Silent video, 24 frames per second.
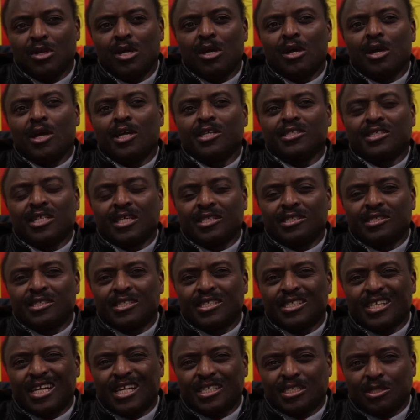It's
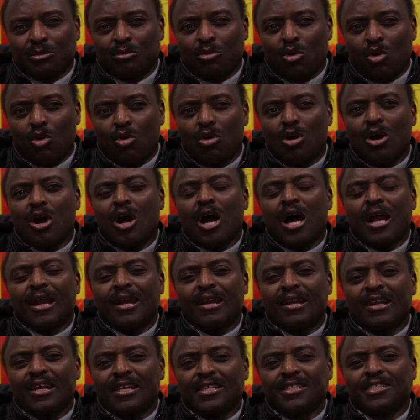undiscussable.
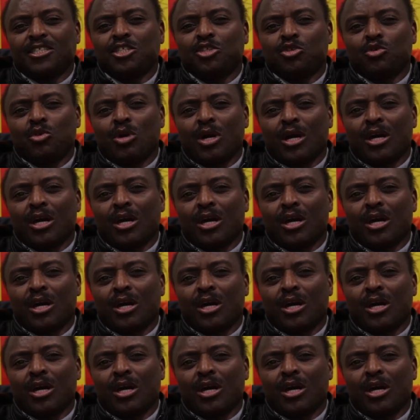Unless you